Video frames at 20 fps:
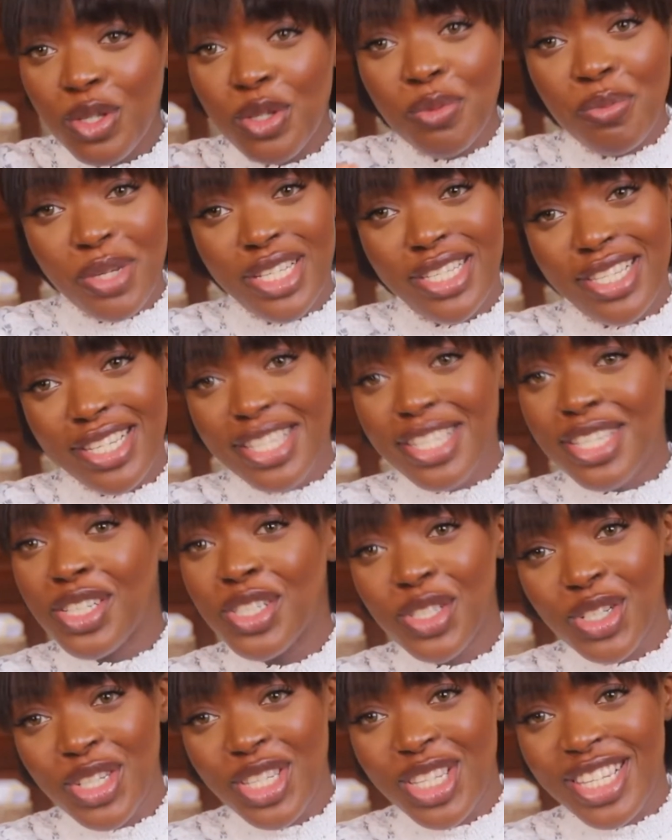to make
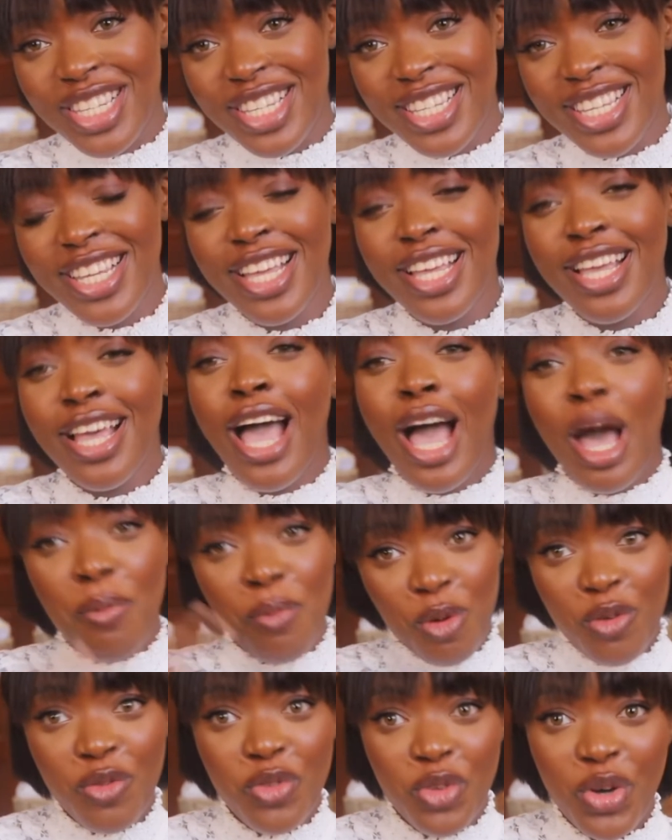decisions
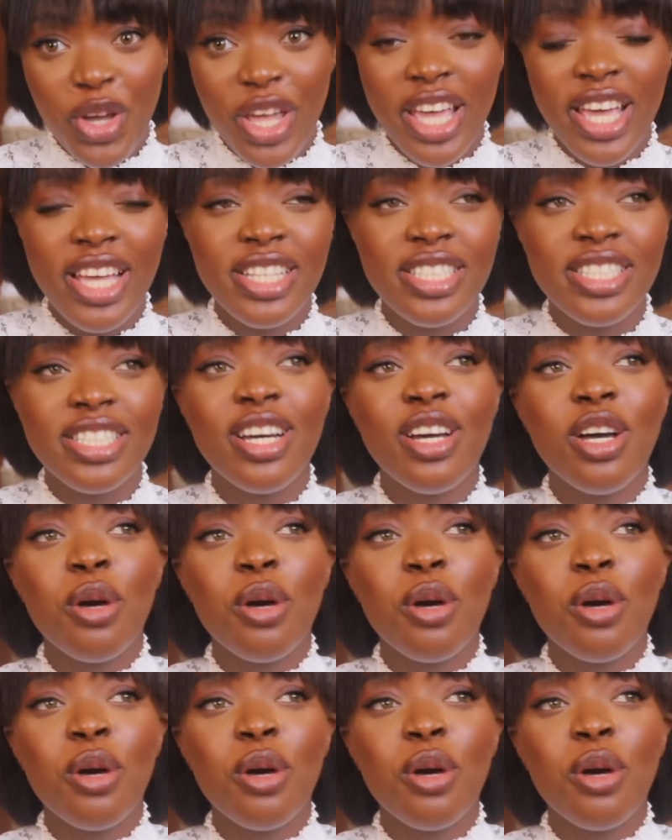above your head.